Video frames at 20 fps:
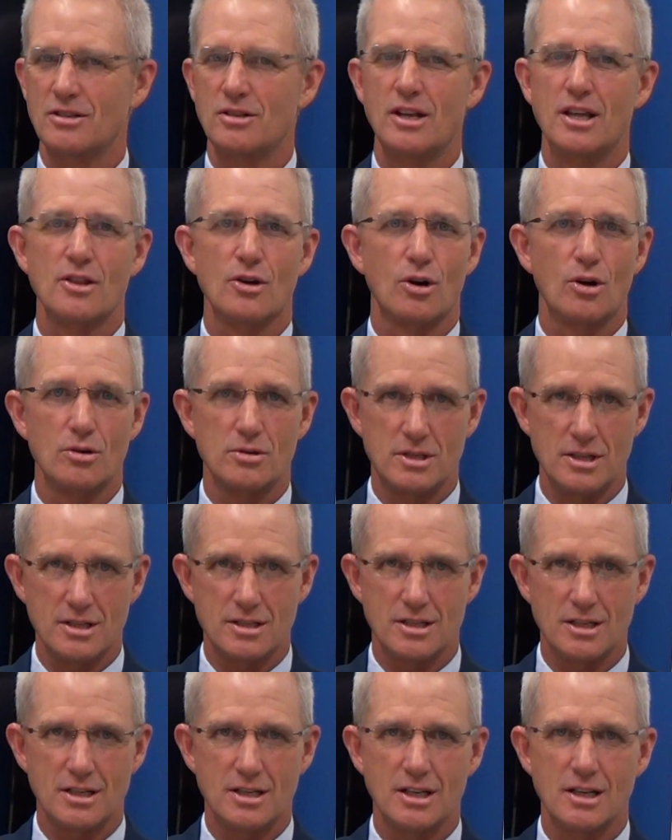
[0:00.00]
and the
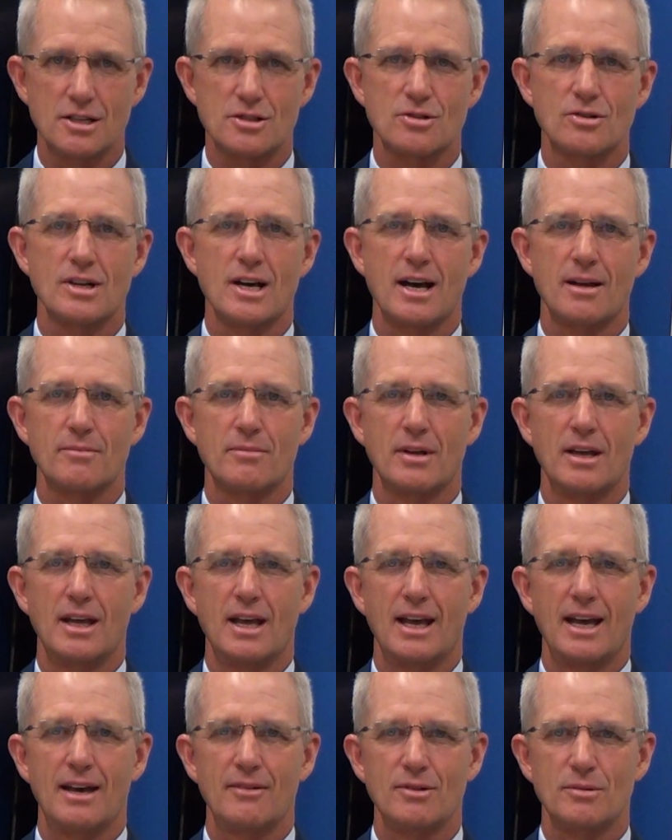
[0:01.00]
ROTC kids are not
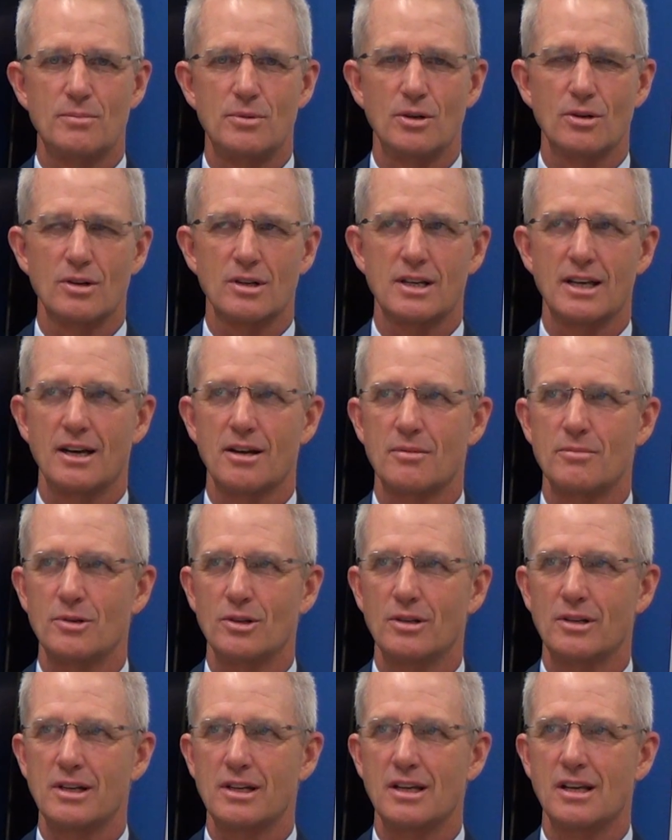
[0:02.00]
having pure
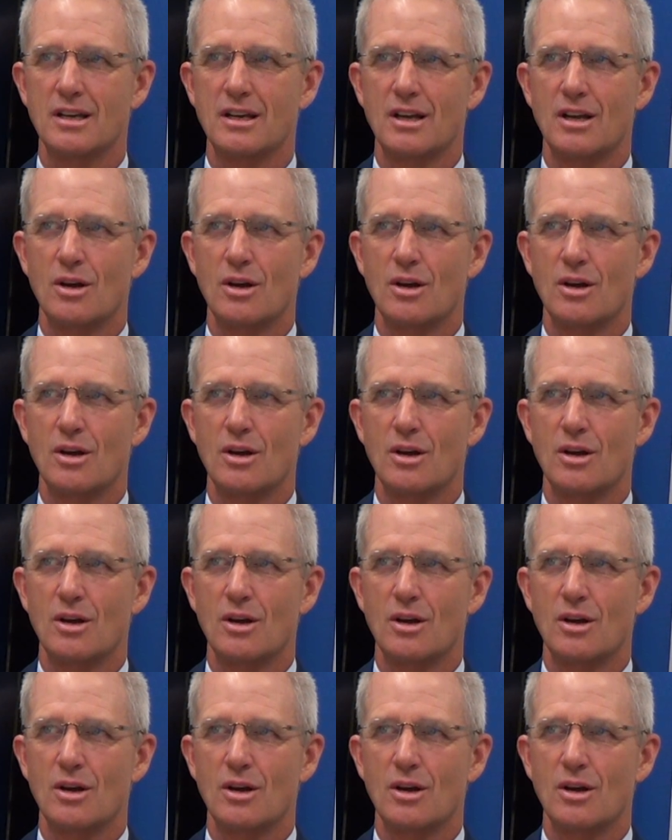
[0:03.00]
accountability.